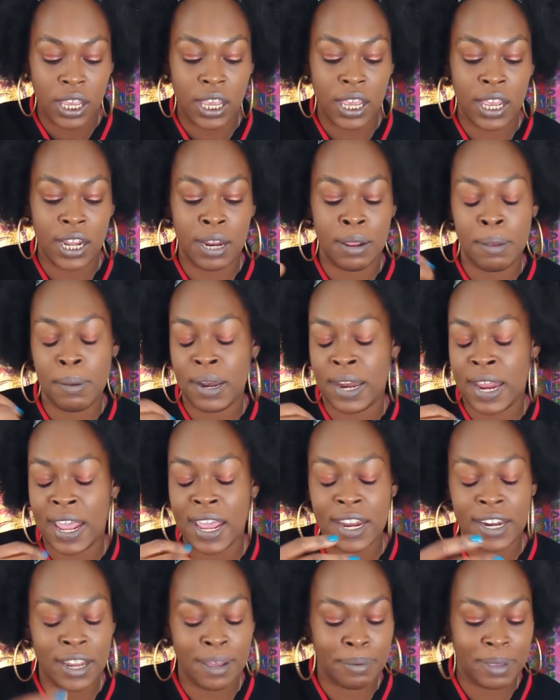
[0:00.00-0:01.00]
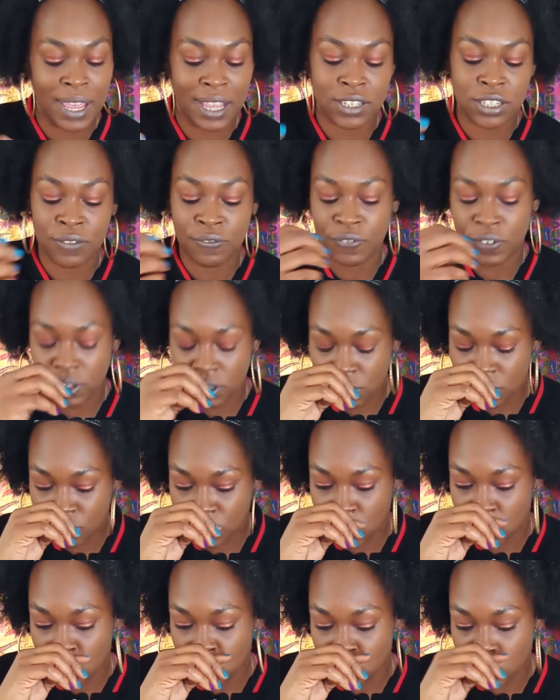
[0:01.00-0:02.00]
And they end up catching feelings for
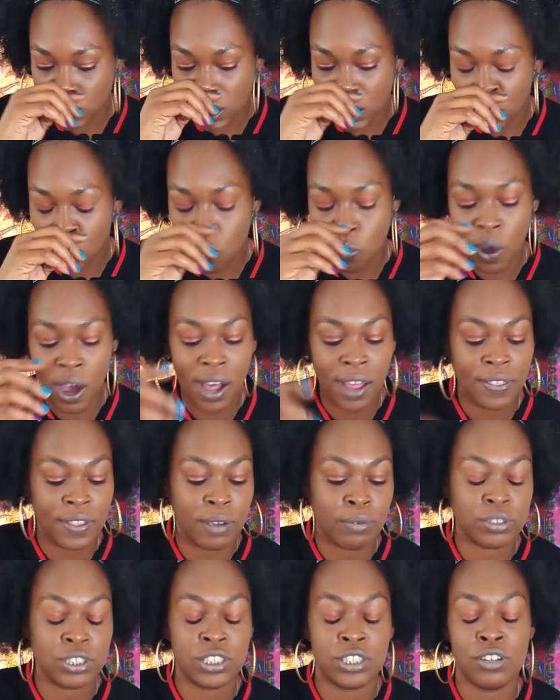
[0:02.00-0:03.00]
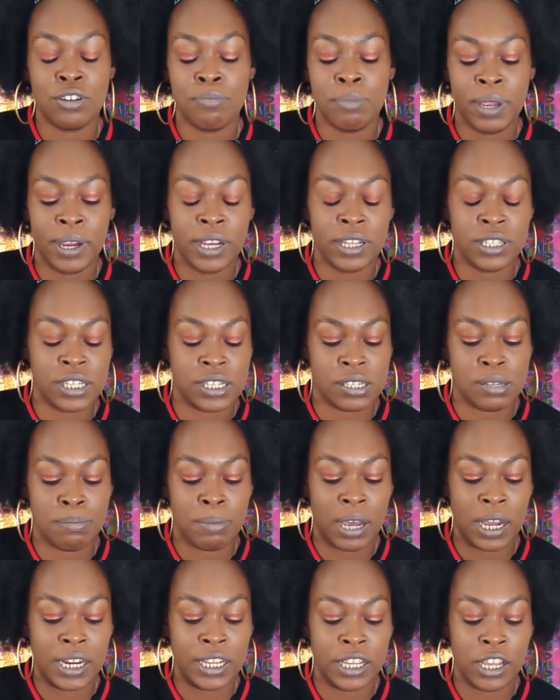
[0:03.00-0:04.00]
you, Leo, while they were still married to
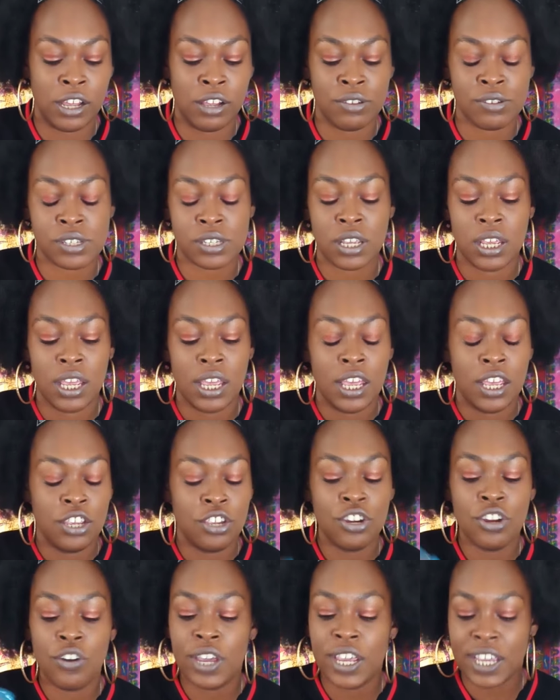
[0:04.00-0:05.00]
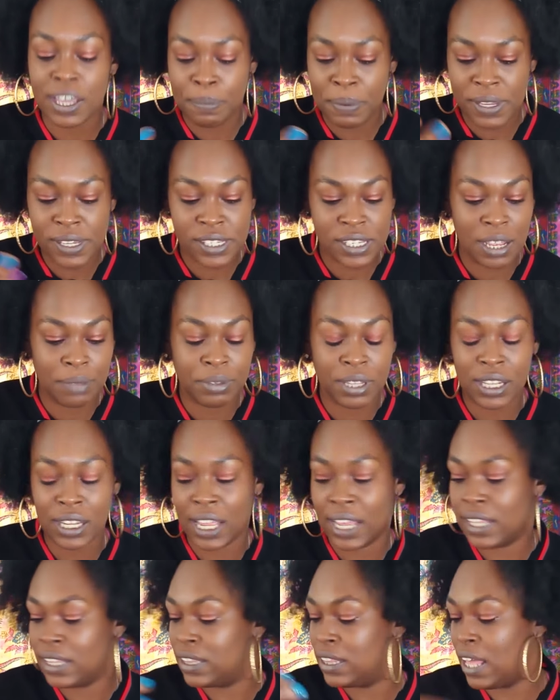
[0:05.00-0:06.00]
somebody else. You know, it could be something
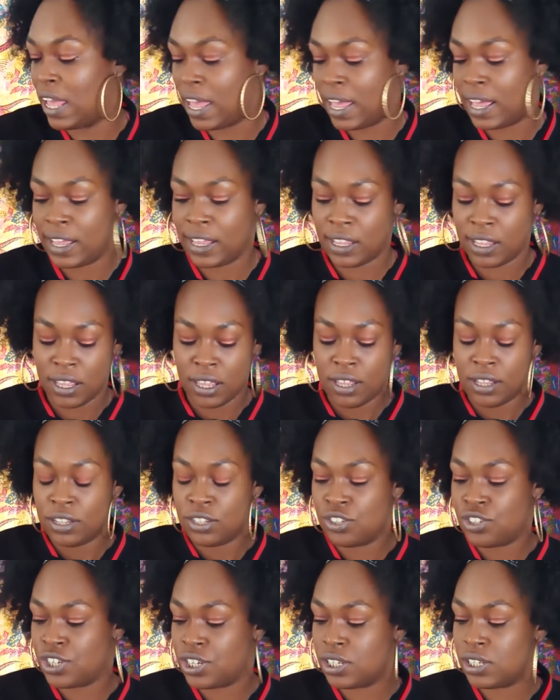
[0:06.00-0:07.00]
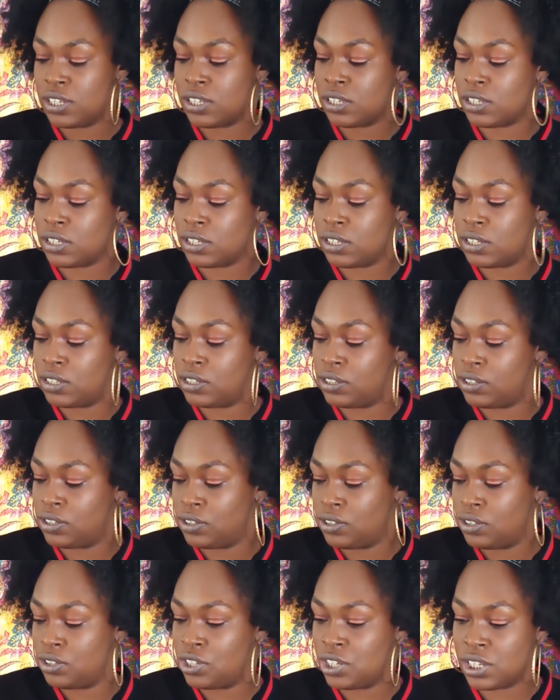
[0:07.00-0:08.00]
like that. Just
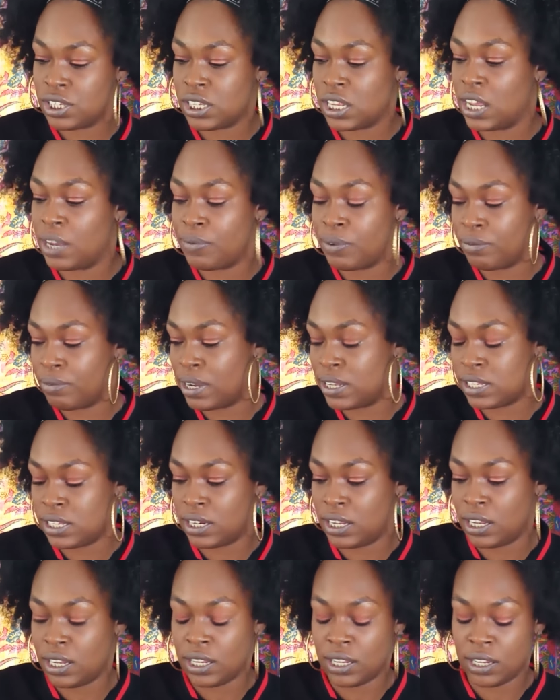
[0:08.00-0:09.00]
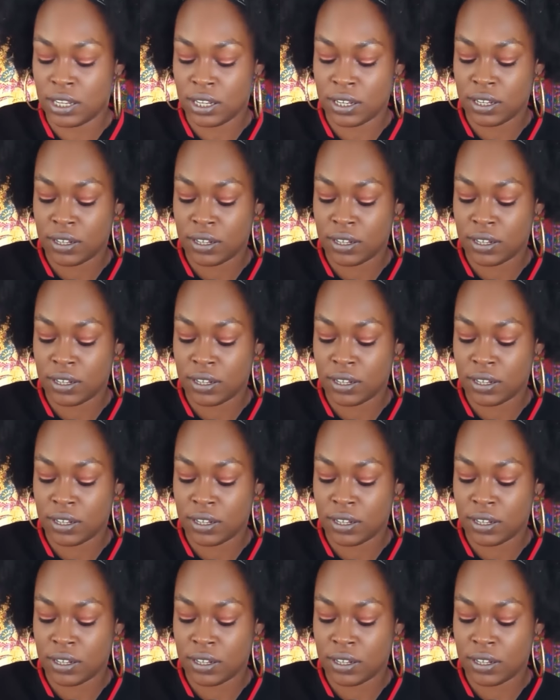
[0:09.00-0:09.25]
take what resonates.